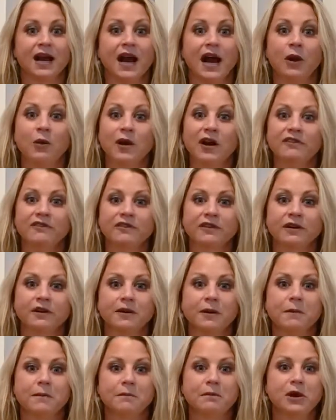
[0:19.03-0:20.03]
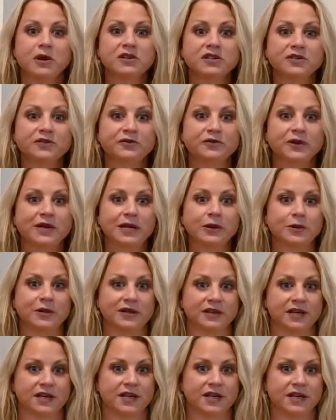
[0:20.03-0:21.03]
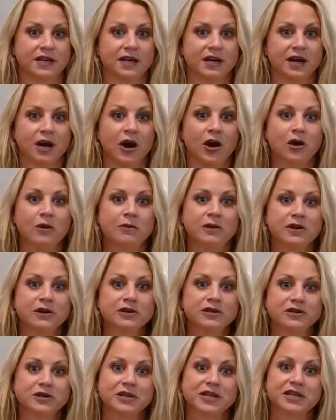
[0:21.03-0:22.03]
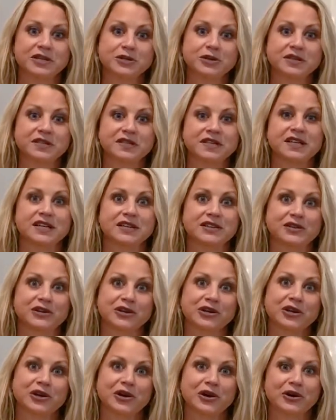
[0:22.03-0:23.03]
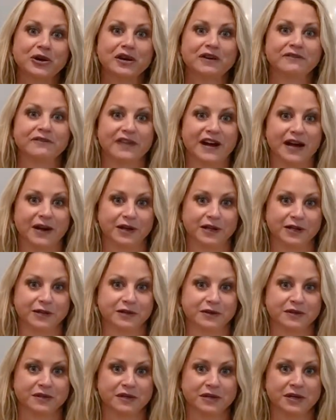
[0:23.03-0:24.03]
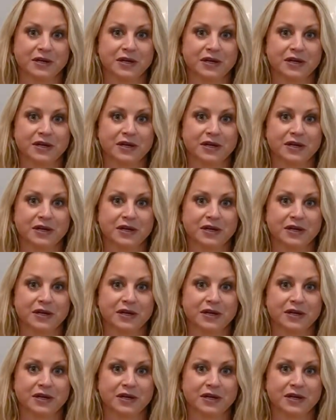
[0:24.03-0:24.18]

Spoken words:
However, most frequently, homeowners are interested in their current values.